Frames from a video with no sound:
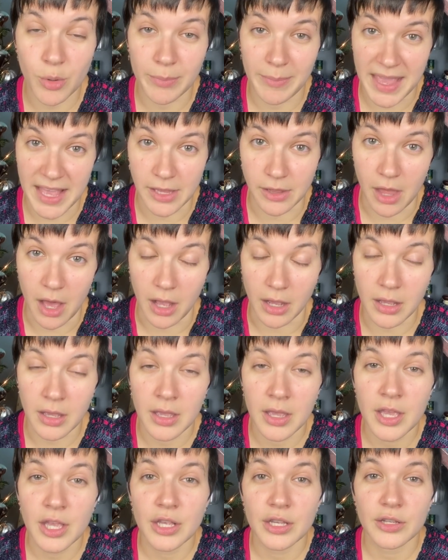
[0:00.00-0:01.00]
or make along
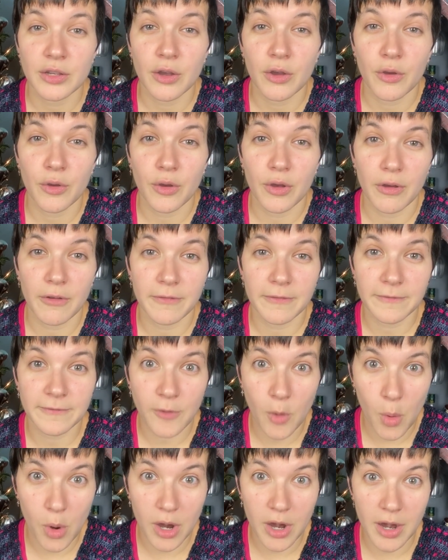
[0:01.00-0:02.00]

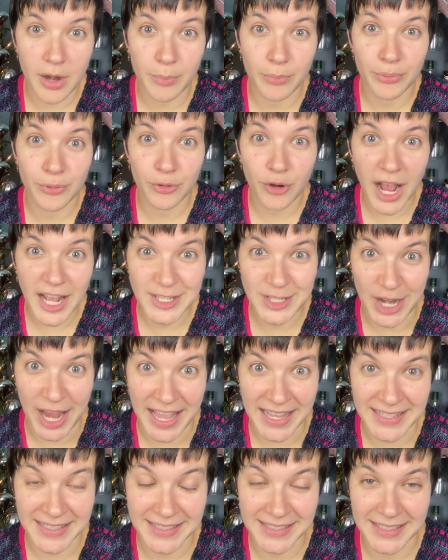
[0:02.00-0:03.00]
for
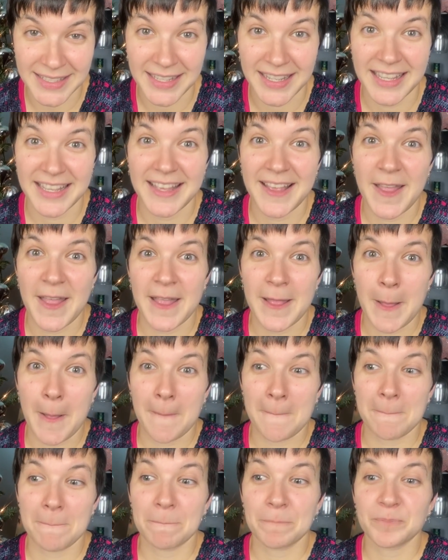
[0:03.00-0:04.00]
projects
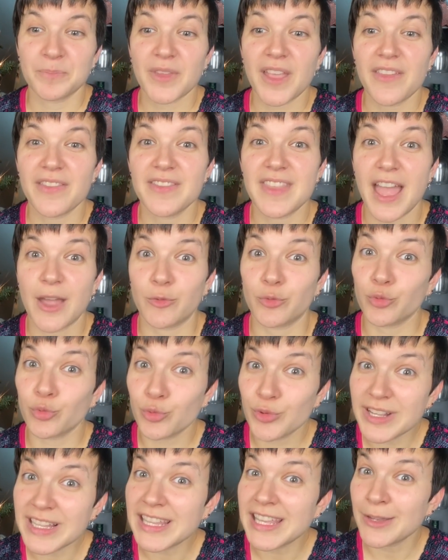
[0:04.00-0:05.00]
that
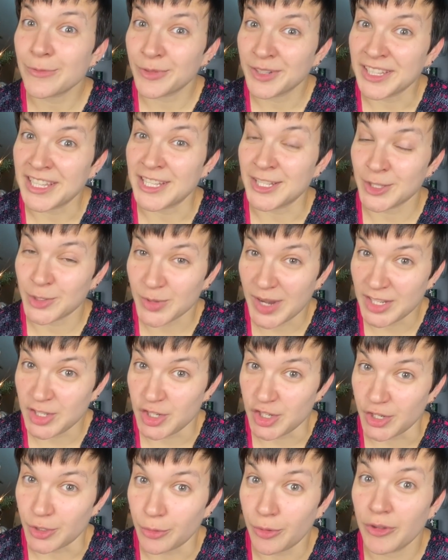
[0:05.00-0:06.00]
really, really
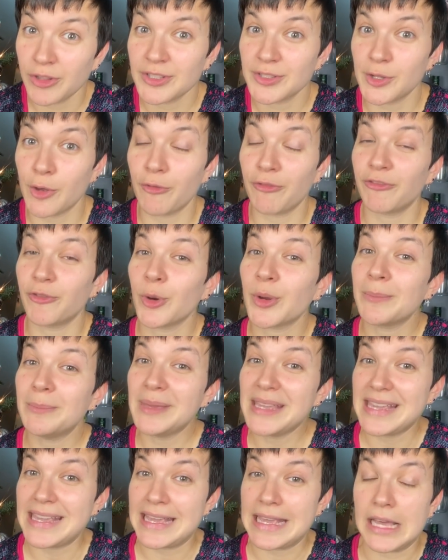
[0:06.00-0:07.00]
stretch you. So for
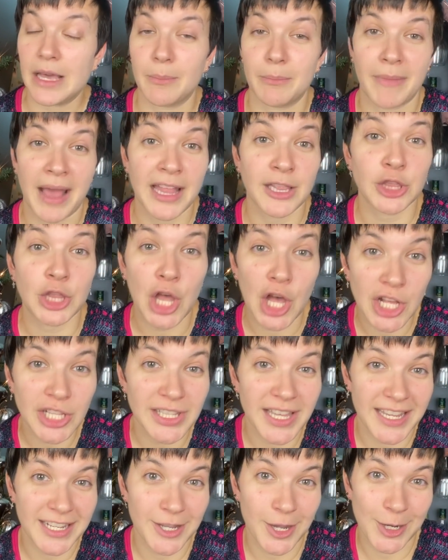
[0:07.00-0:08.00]
me, my long
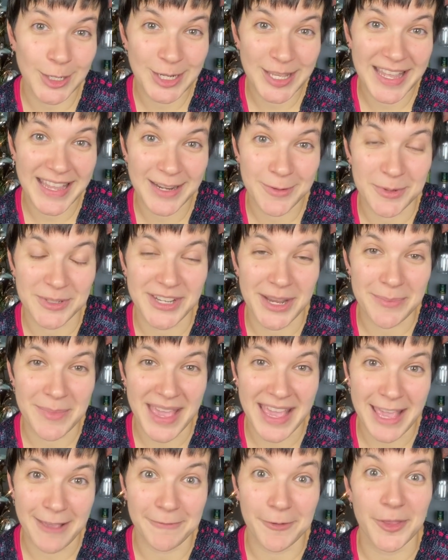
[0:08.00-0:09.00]
line cardigan, which I'm
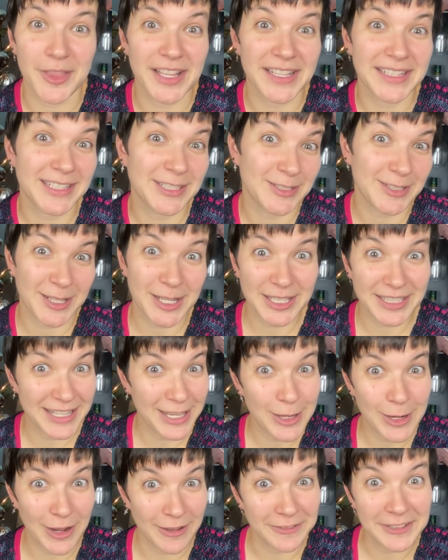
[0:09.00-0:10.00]
making for the
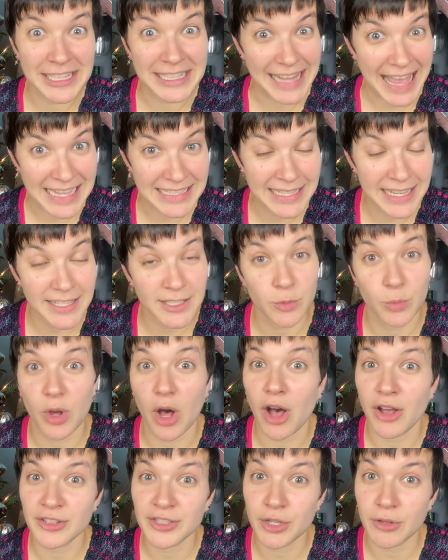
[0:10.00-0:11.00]
year of classics, will
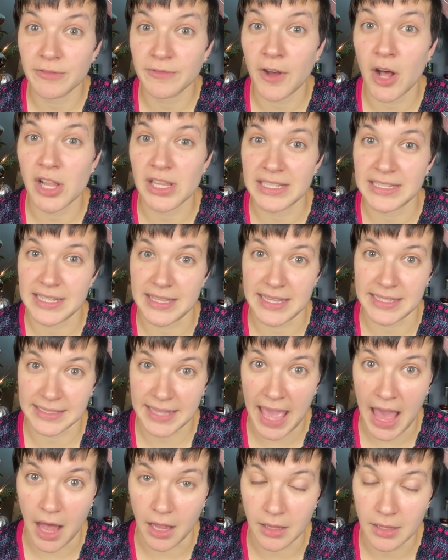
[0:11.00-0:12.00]
also fall into this
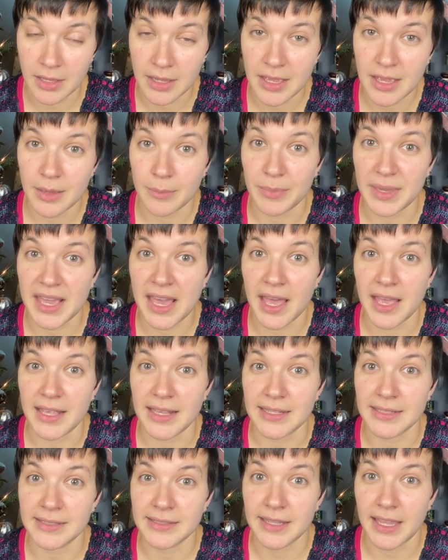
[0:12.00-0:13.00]
cal
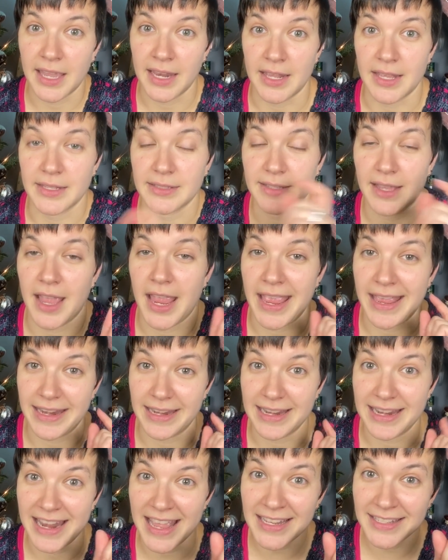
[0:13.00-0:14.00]
because it is a
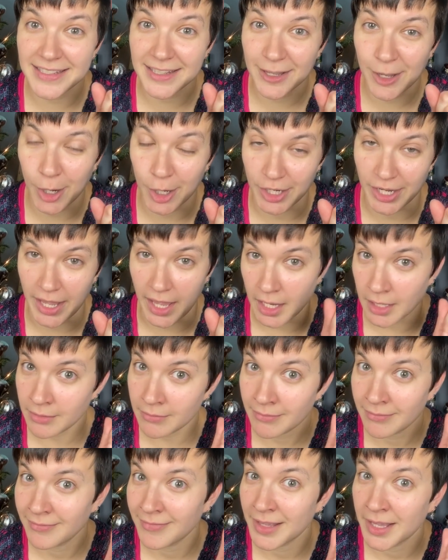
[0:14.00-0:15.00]
knit cardigan